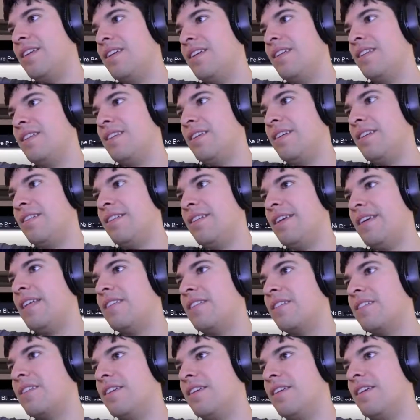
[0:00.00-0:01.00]
So
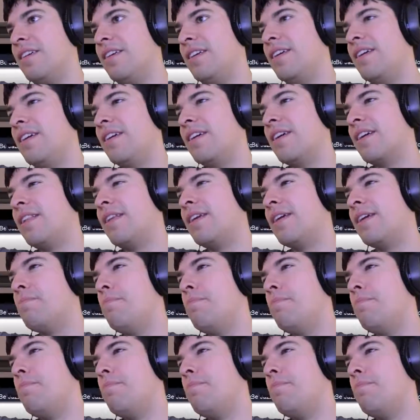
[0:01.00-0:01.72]
that's good. Click